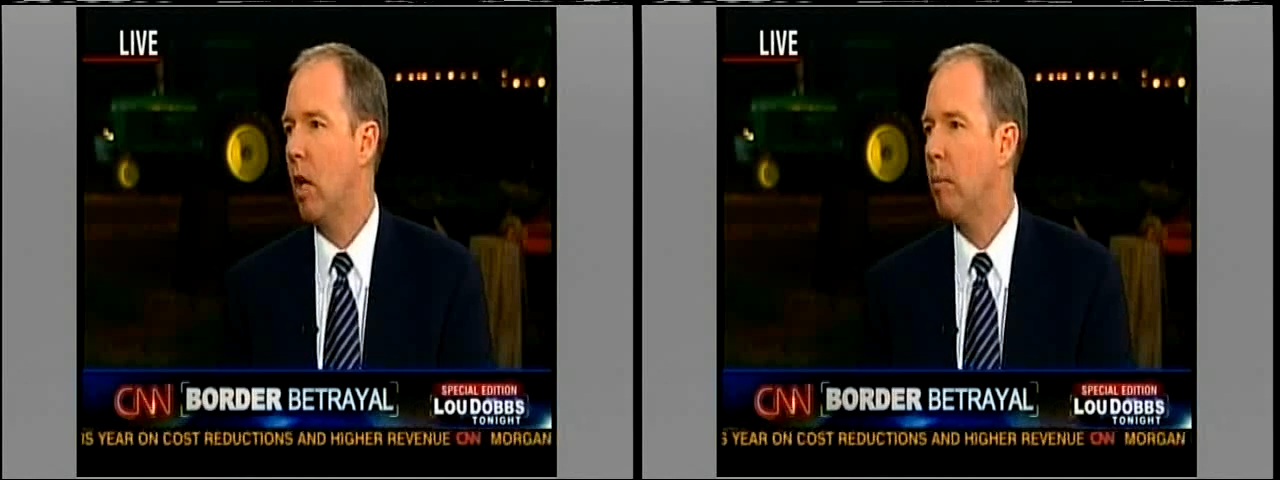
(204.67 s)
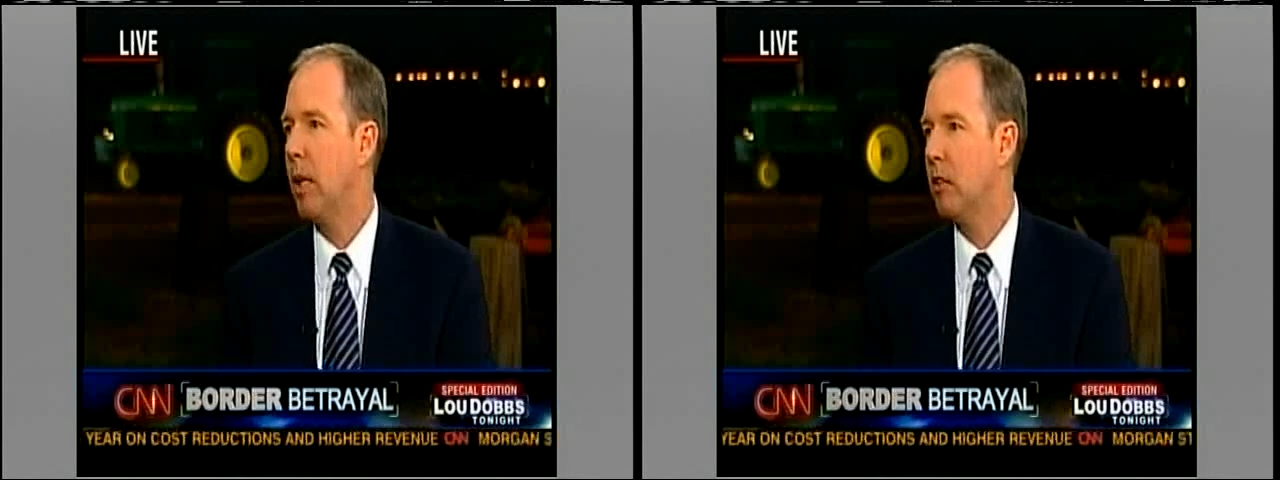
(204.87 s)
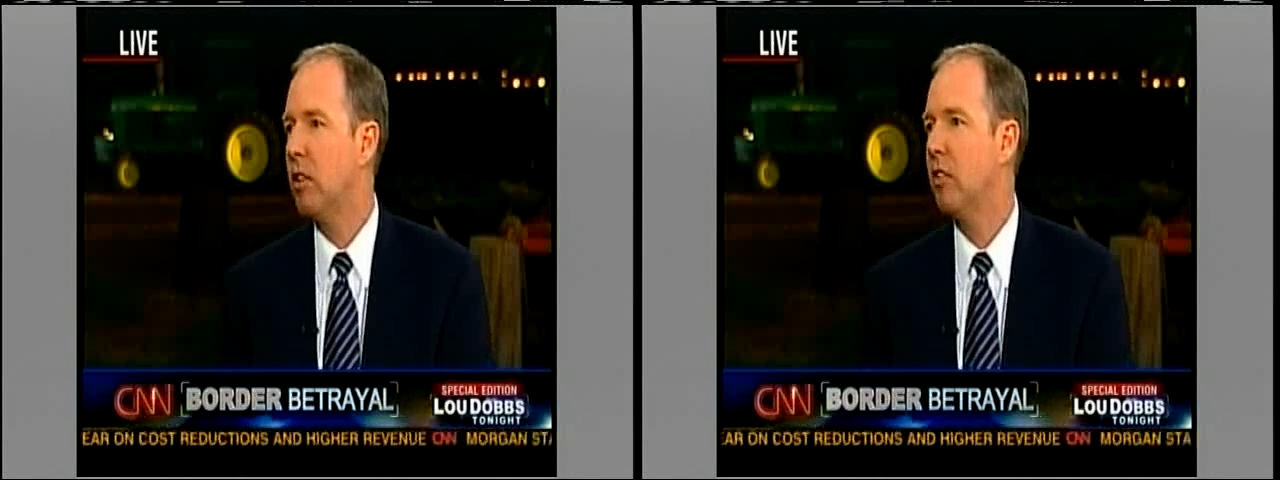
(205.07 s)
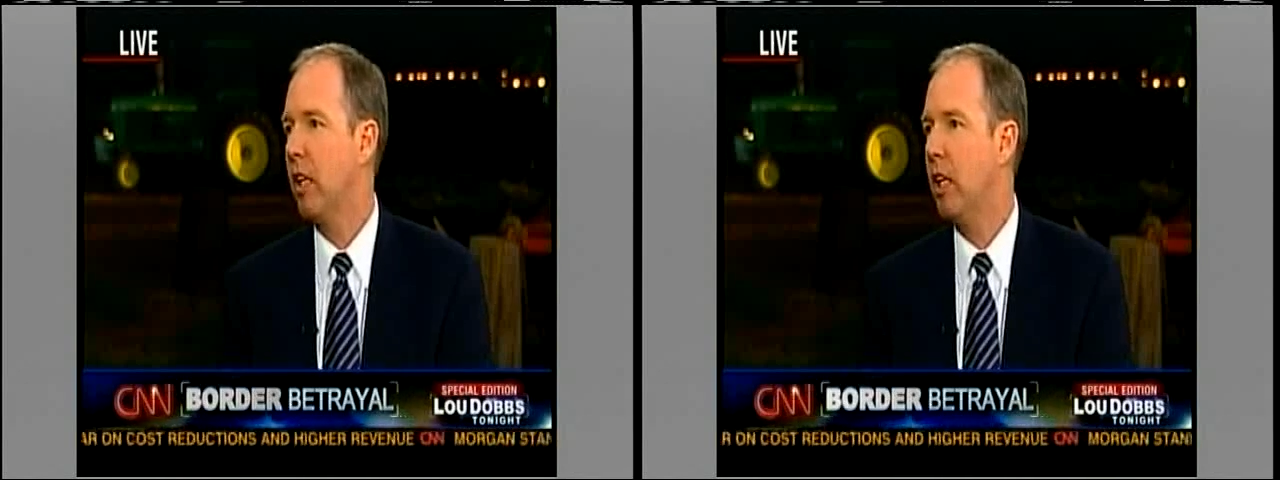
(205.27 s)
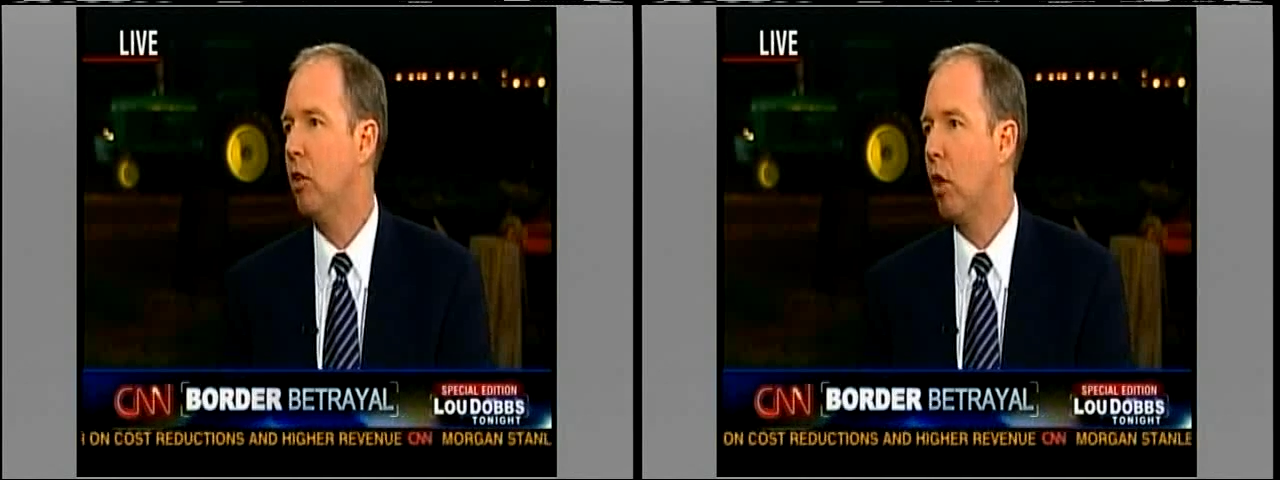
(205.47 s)
Campion says
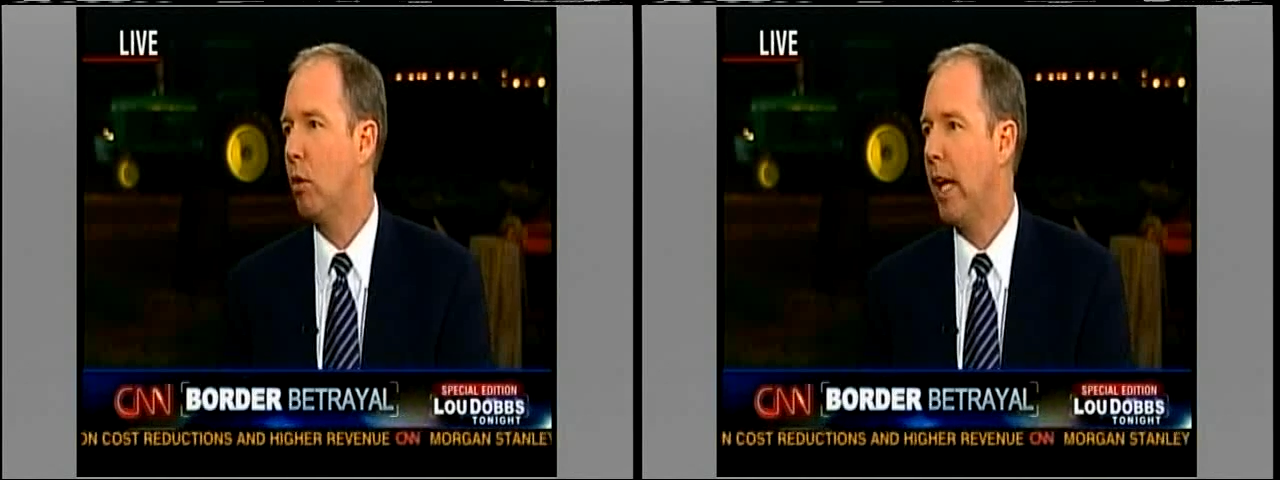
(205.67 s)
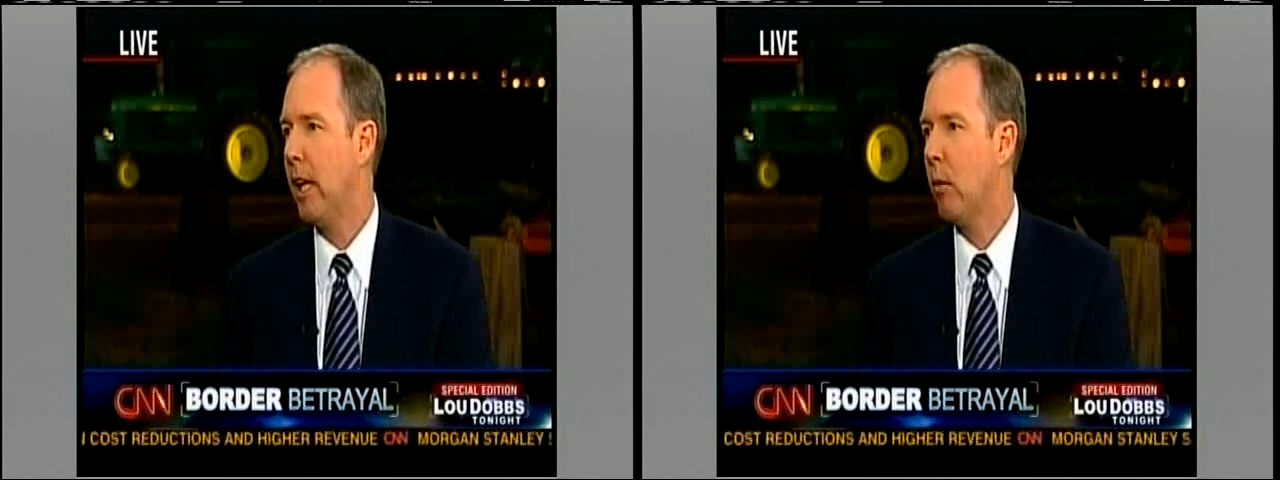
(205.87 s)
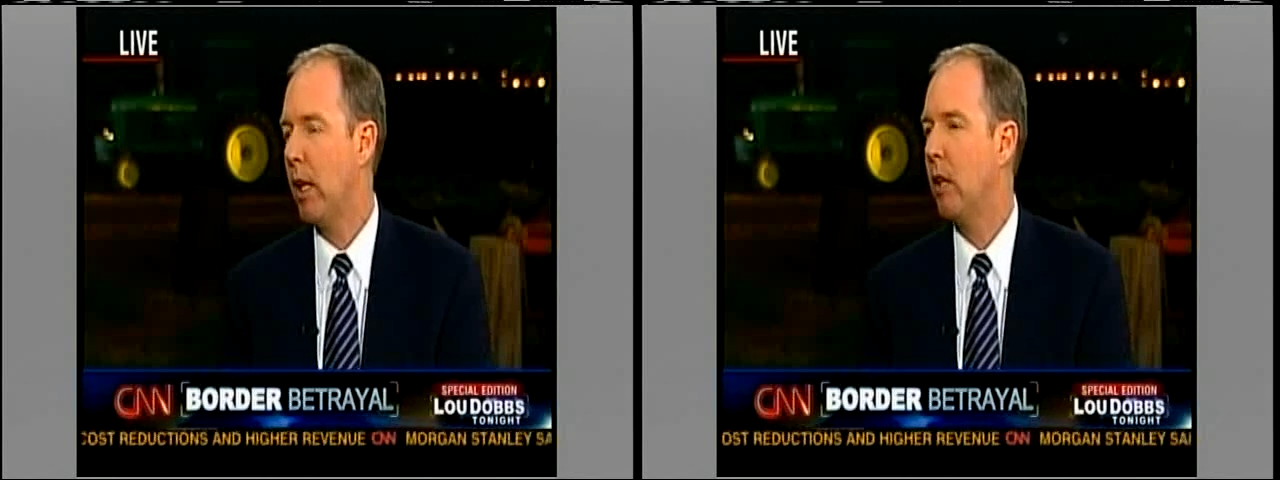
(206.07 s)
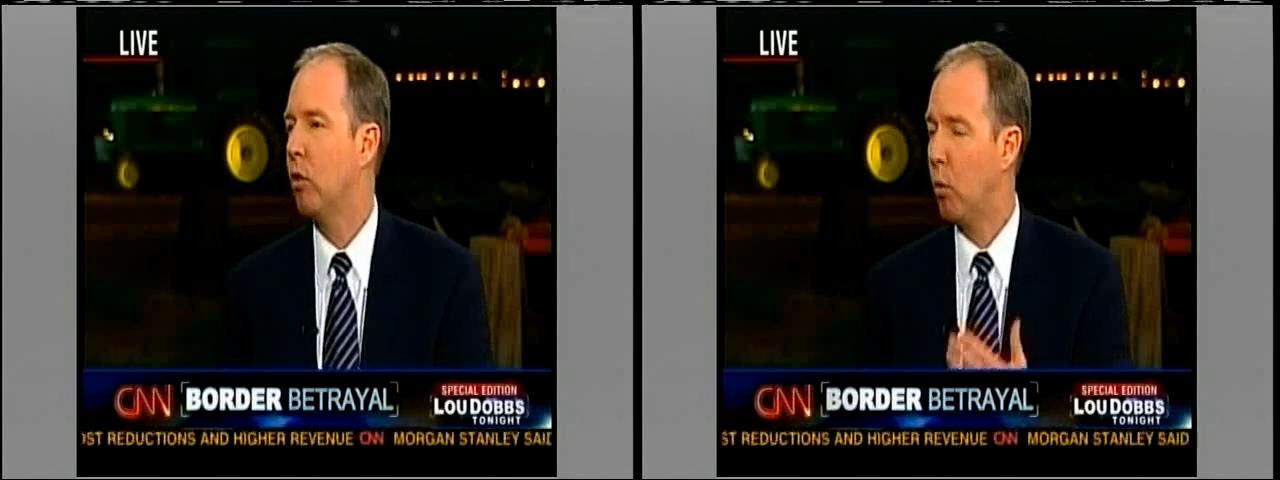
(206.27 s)
that in his own handwriting. Right.